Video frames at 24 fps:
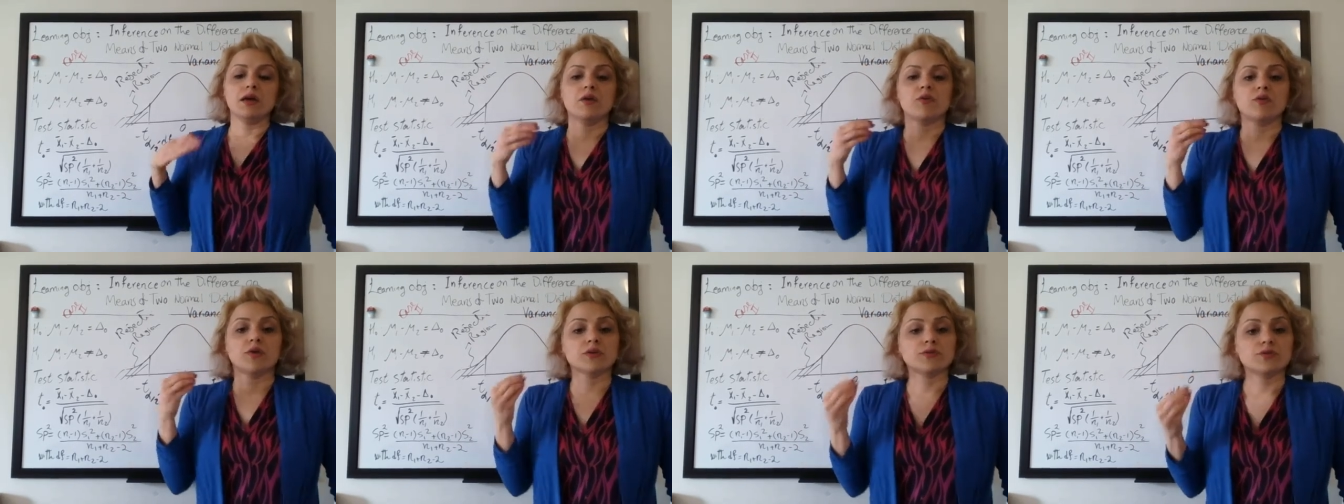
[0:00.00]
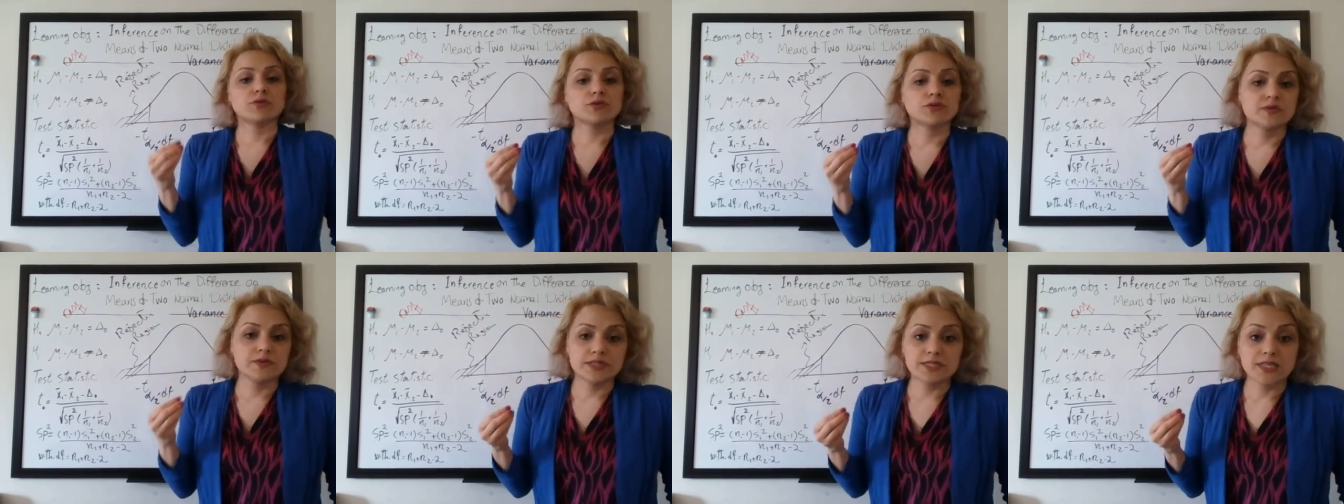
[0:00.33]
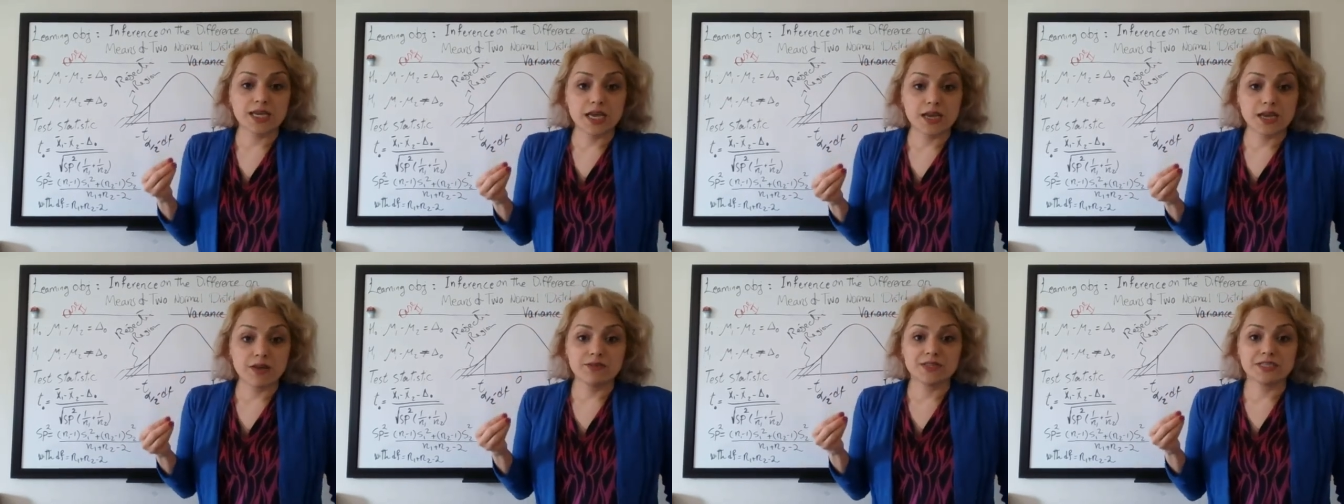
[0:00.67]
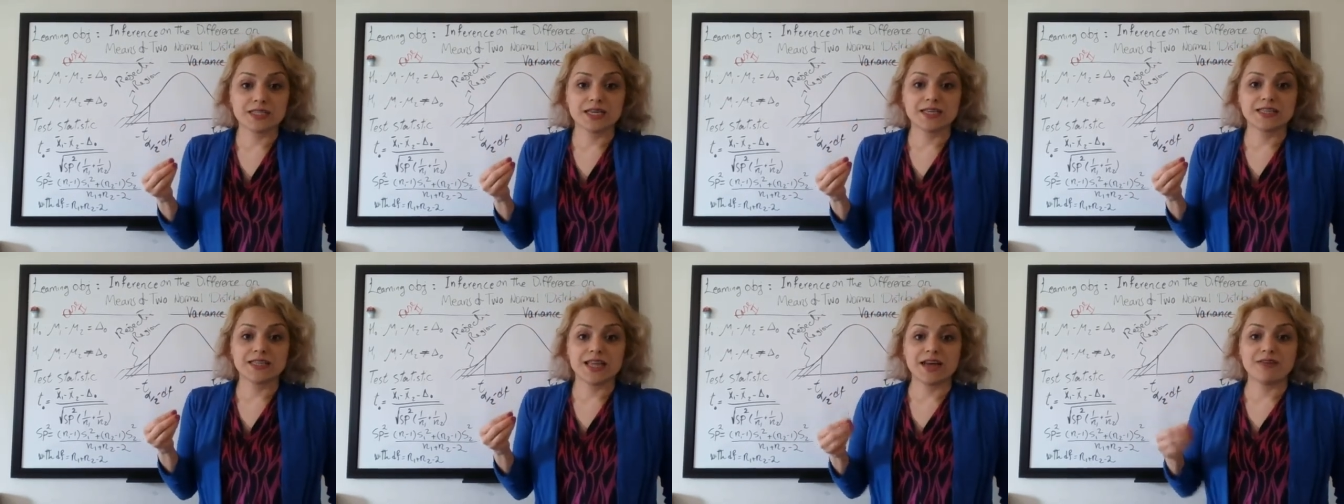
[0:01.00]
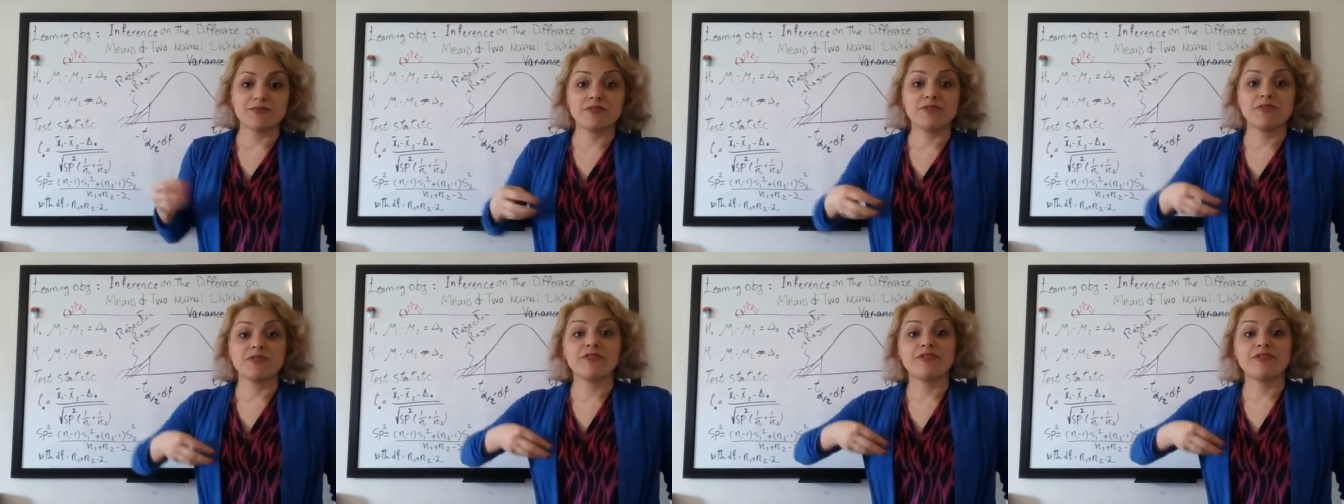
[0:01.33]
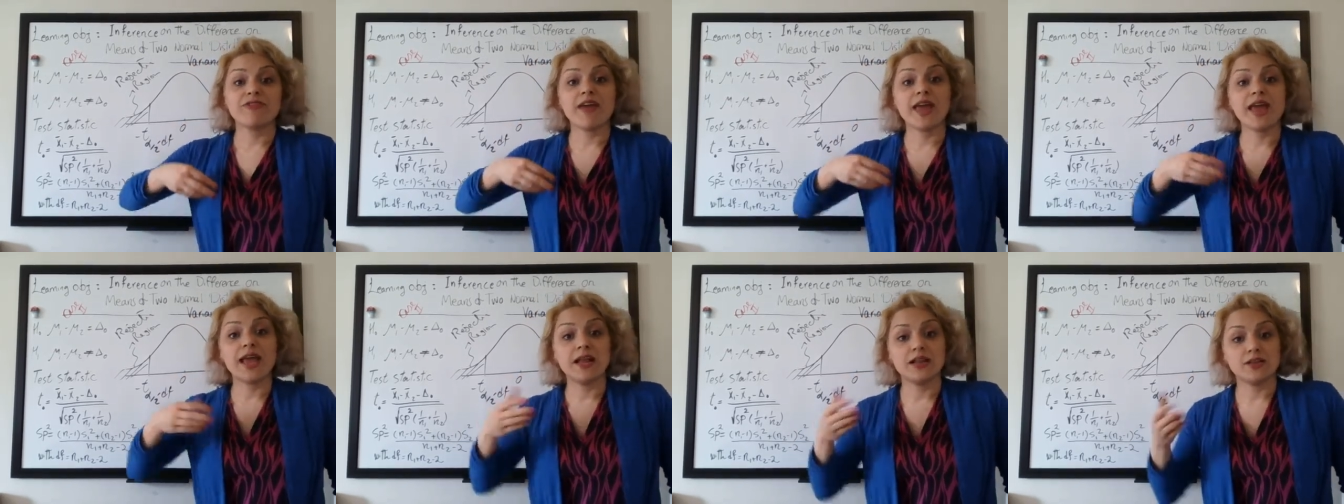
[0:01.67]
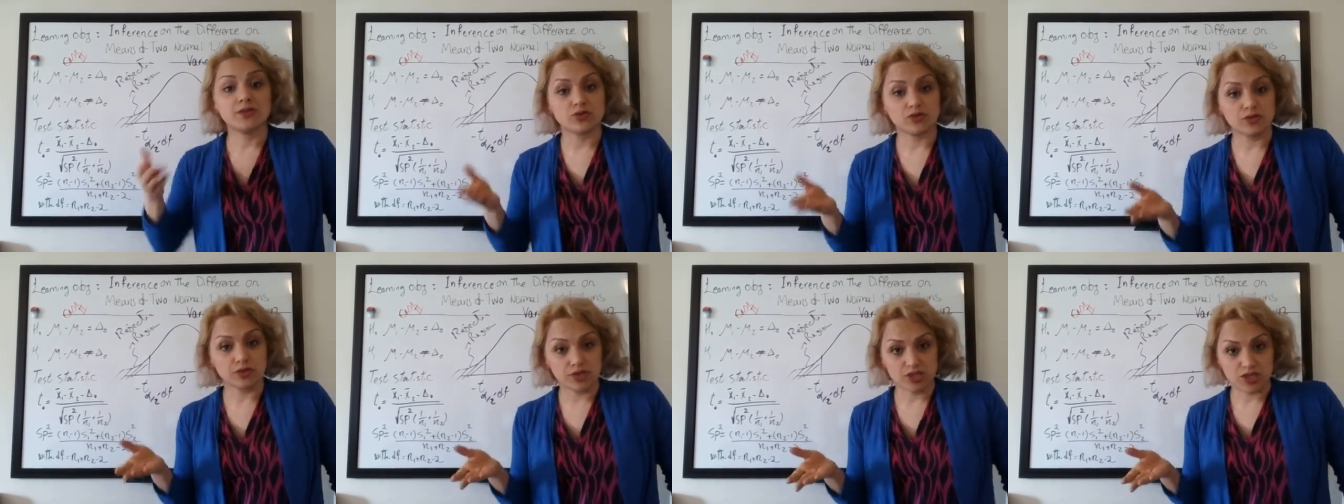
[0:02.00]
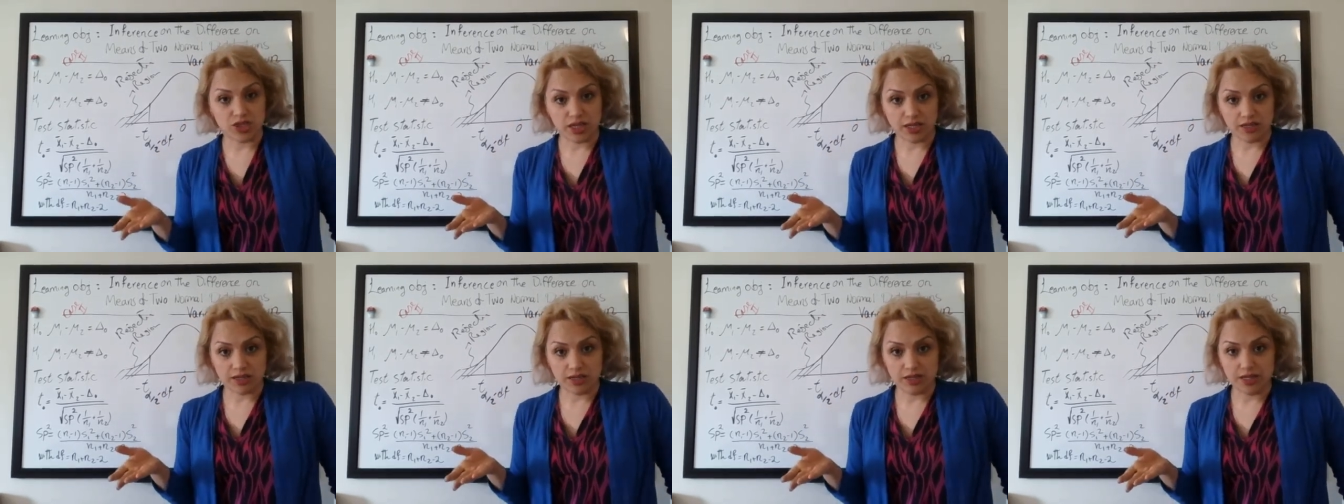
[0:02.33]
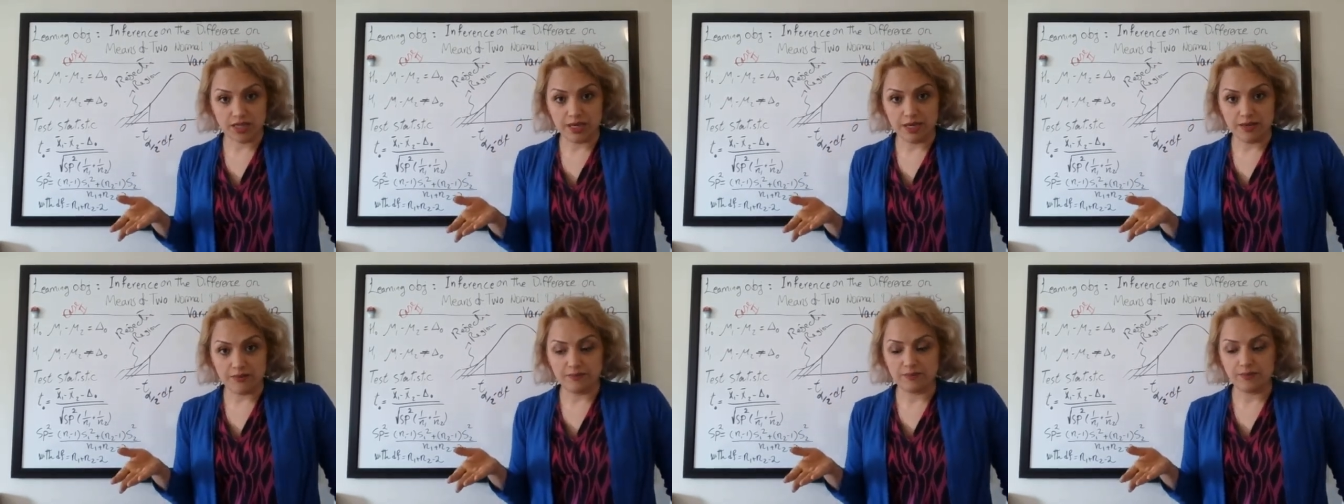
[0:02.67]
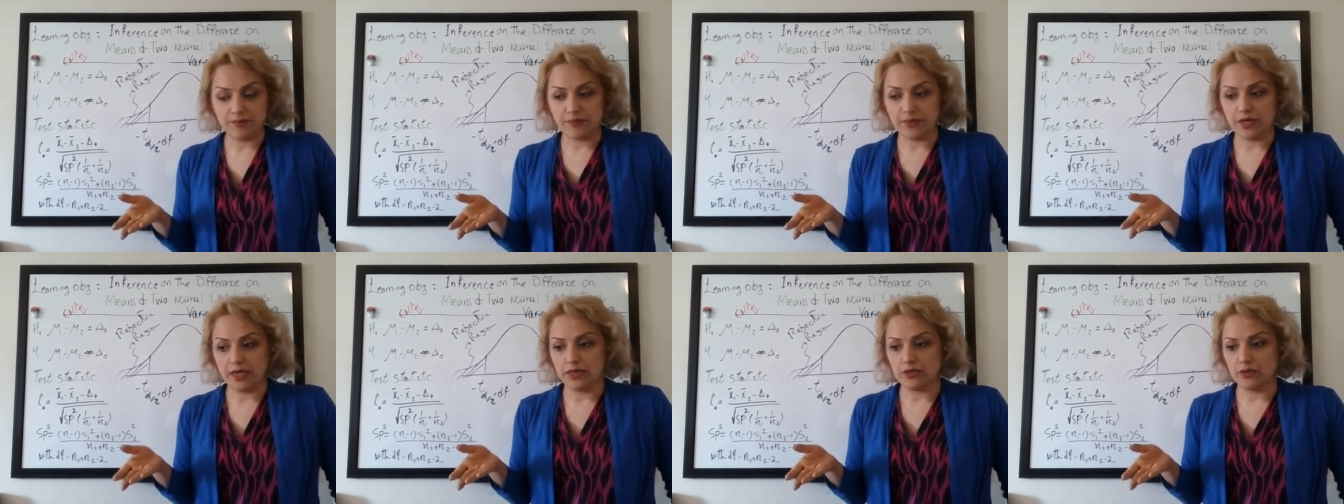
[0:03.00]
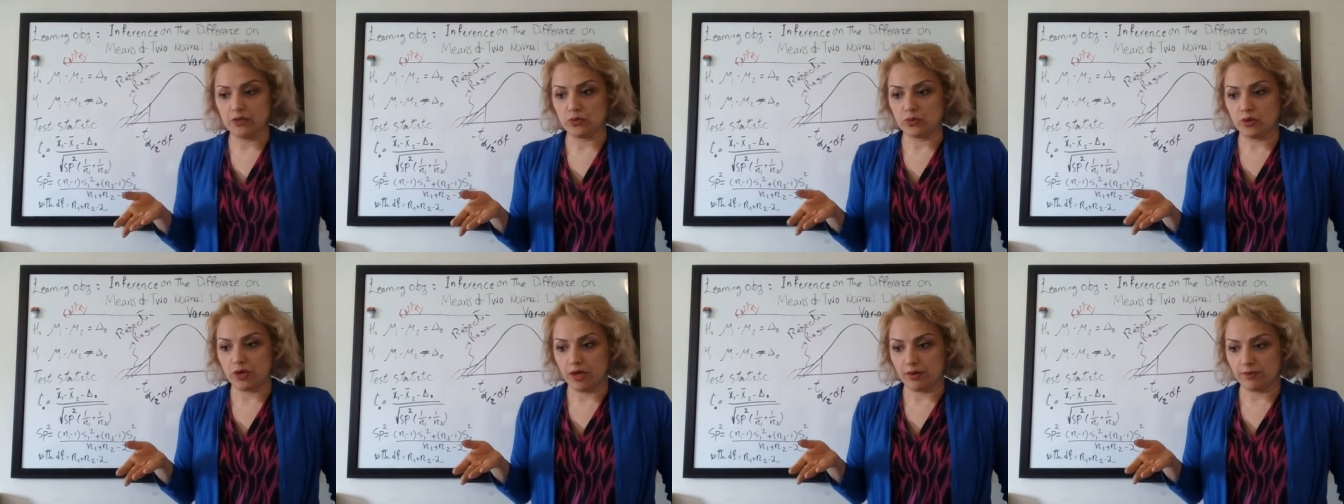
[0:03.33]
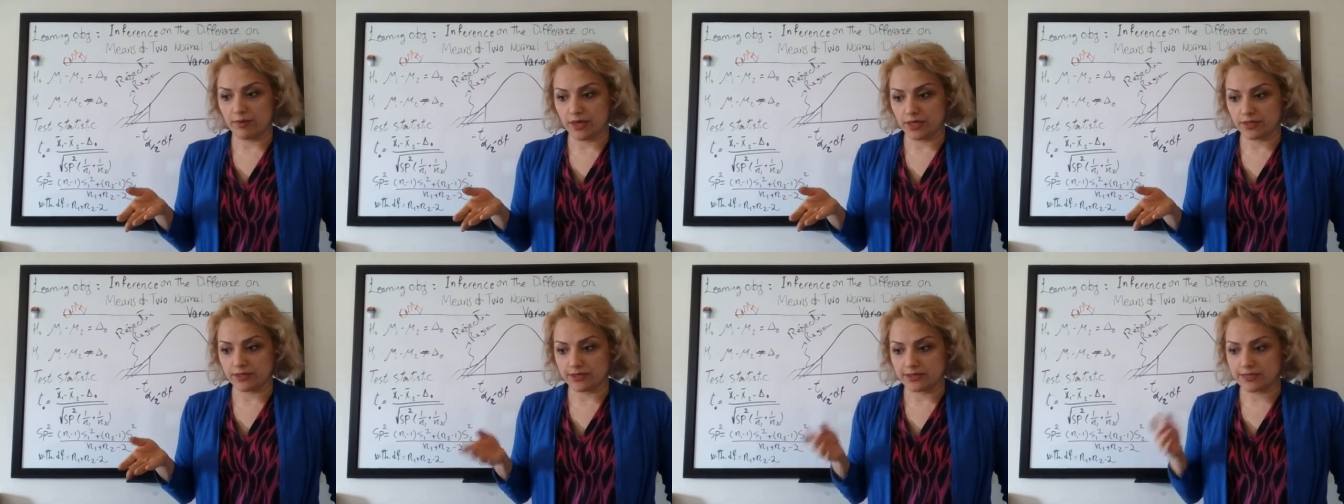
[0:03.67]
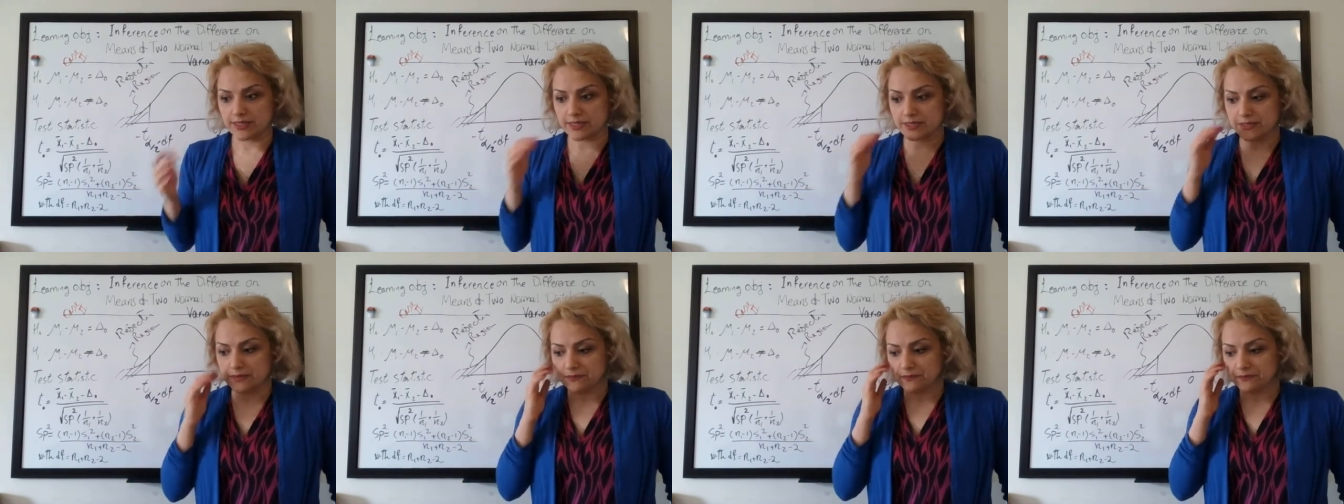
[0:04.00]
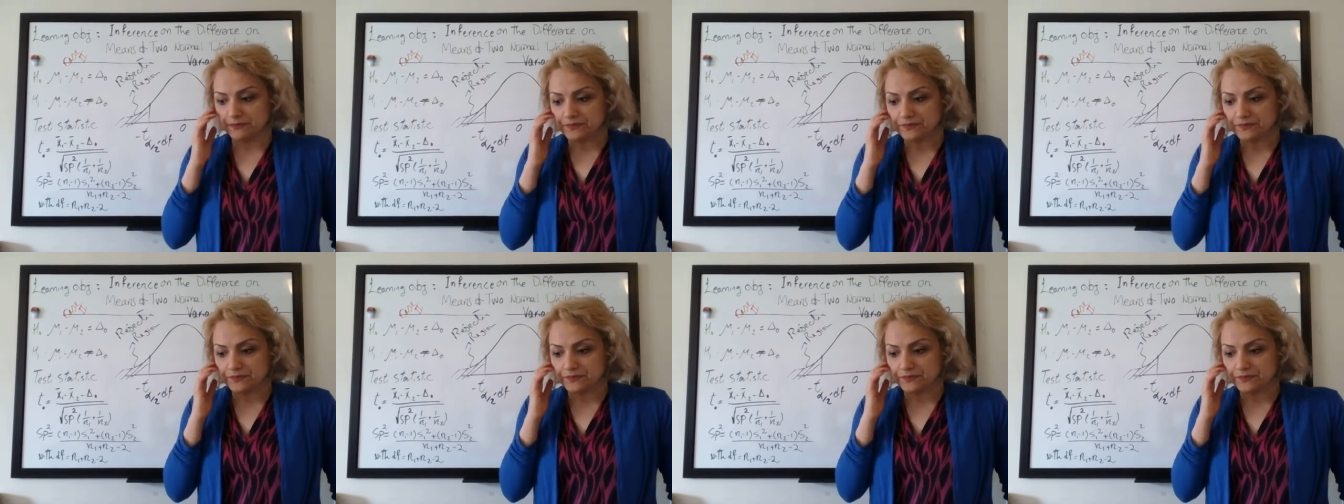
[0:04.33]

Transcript: what would we say? We say that we fail to reject the uh, null hypothesis.